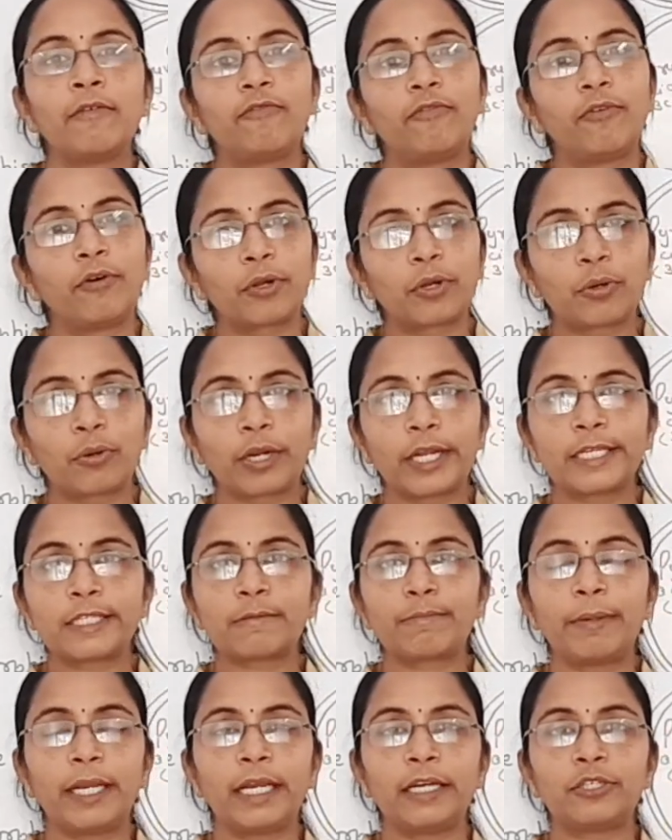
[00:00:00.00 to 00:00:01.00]

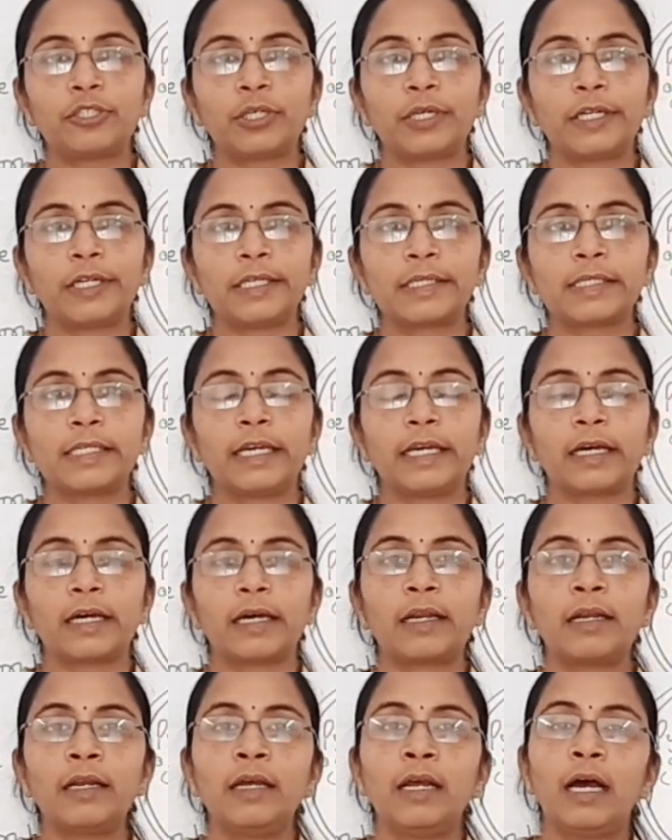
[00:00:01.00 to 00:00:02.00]
photorespiration is
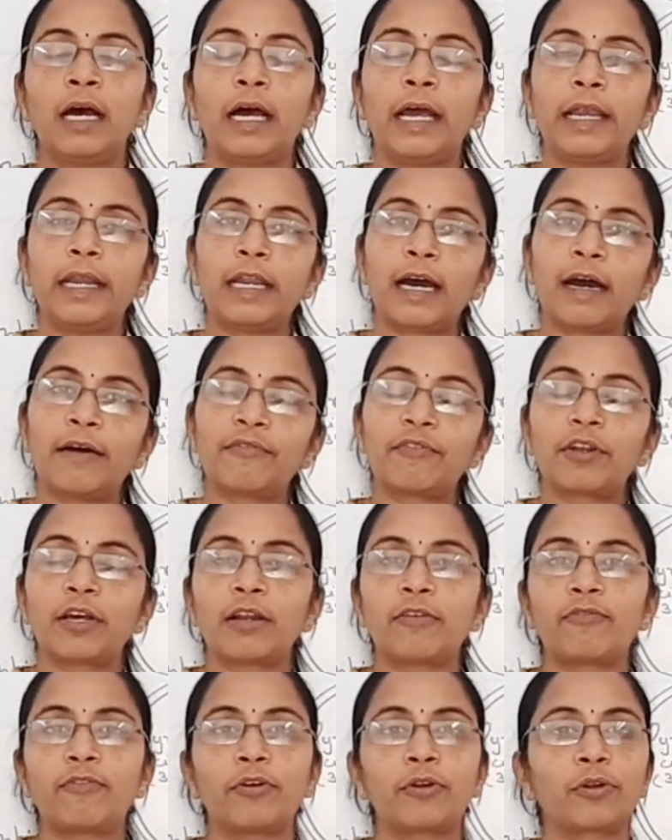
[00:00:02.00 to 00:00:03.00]
there, and
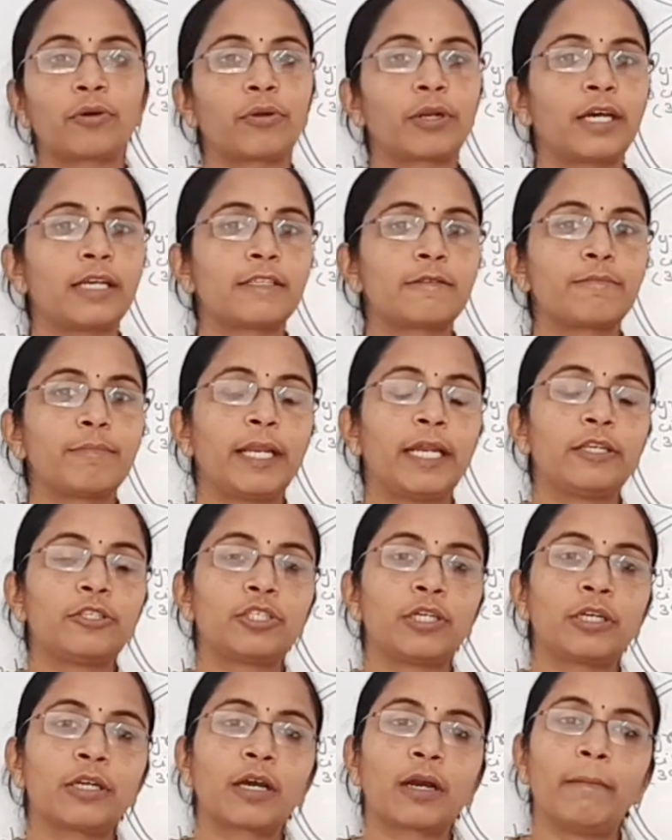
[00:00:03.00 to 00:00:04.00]
after
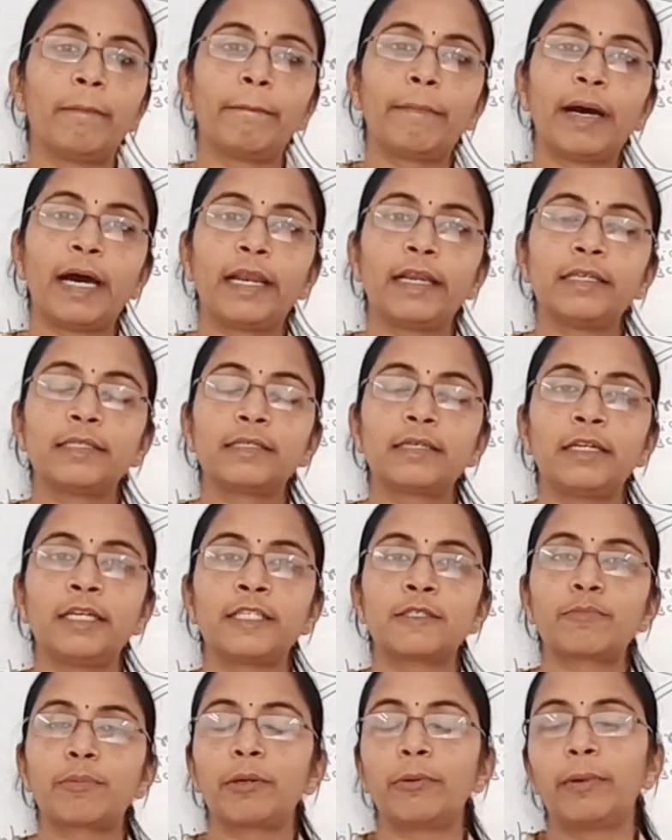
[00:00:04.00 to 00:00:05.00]
photorespiration comparison
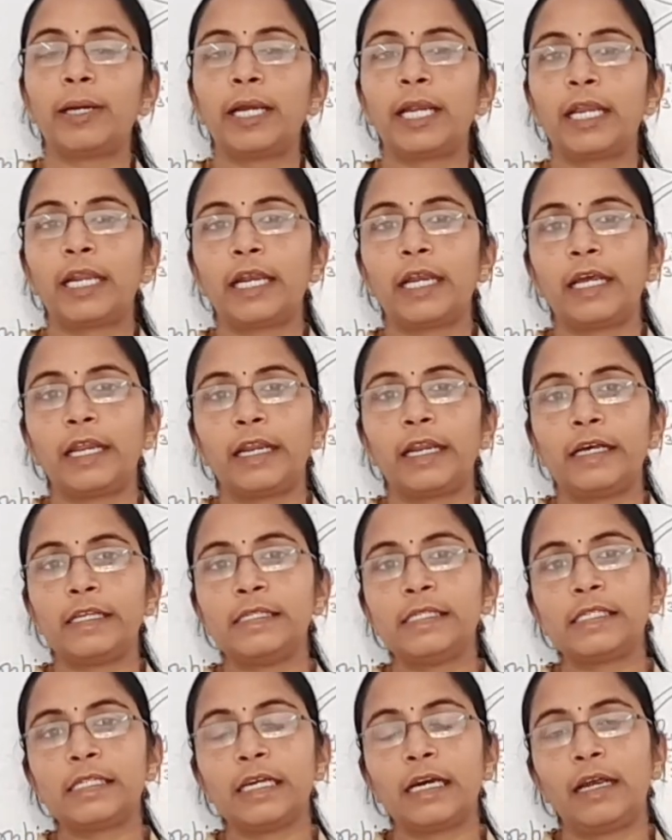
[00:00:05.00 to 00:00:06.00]
is provided in
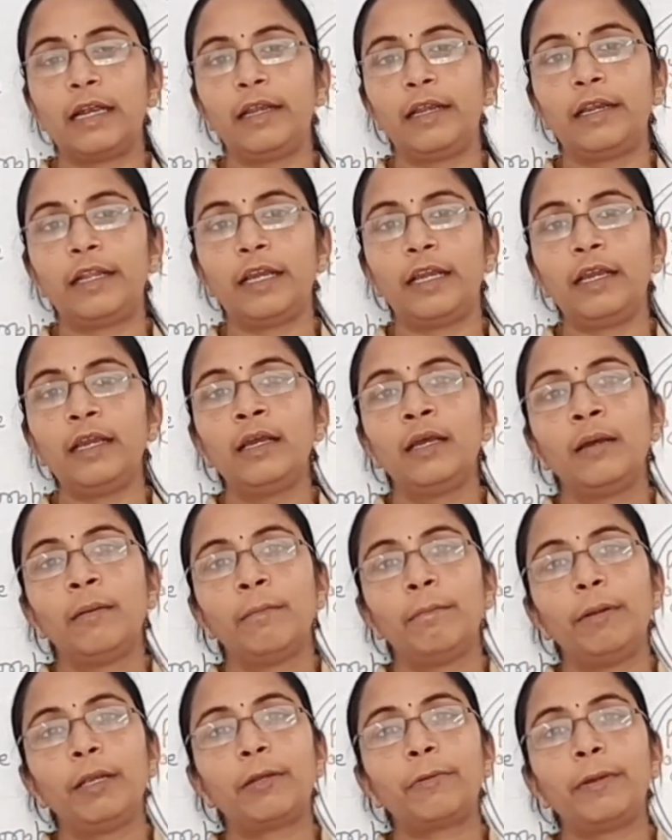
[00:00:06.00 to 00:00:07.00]

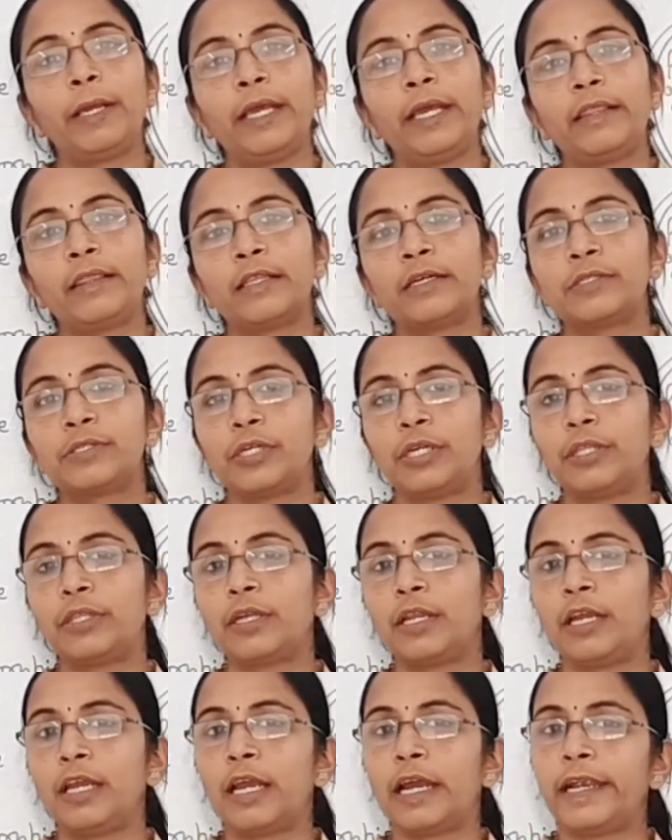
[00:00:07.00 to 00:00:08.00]
NCERT between the
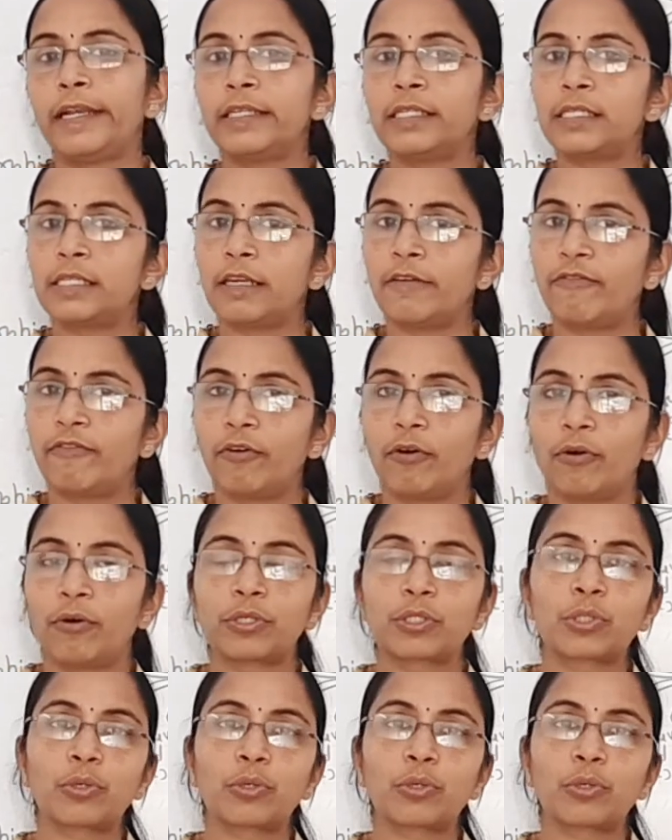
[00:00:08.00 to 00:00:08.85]
C3 and C4.